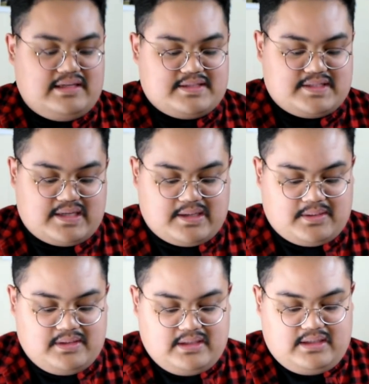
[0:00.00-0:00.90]
And
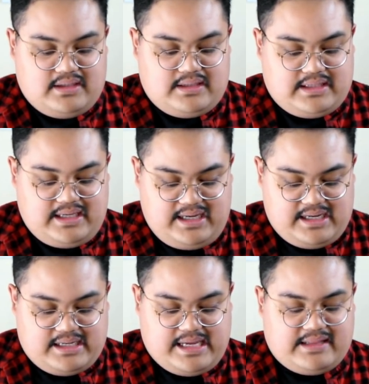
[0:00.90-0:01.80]
so,
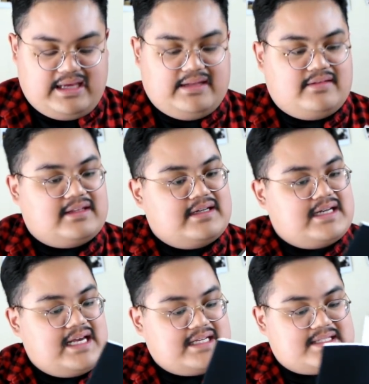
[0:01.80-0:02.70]
yeah. And then the
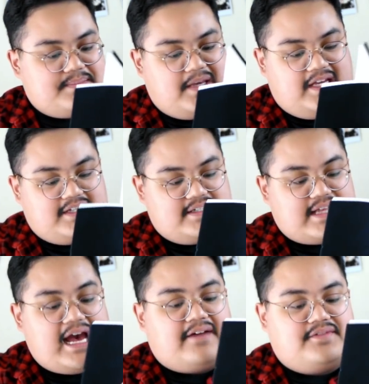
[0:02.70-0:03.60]
next pages
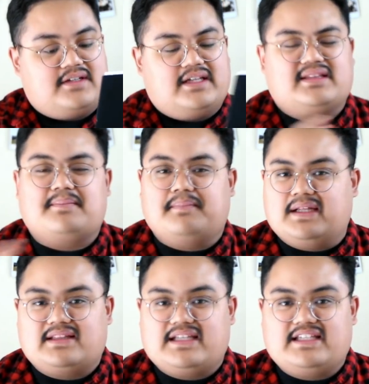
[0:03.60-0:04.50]
after like the
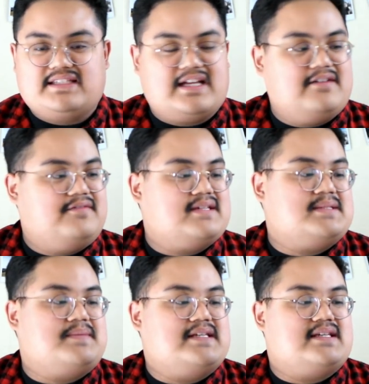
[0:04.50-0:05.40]
monthly stuff
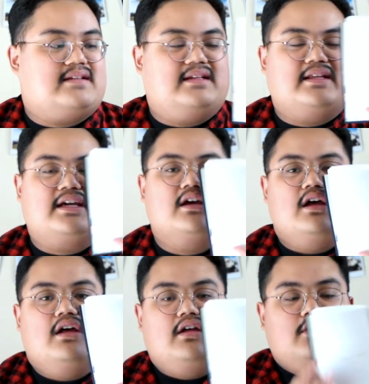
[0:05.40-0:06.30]
is basically like
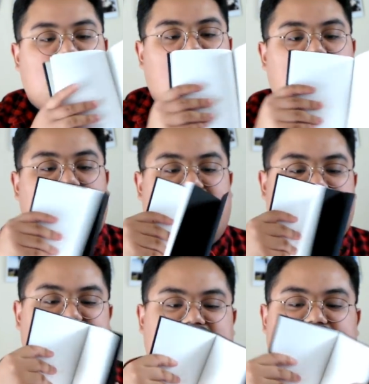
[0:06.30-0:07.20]
note
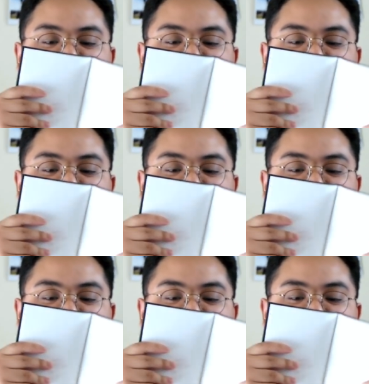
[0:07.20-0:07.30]
pages.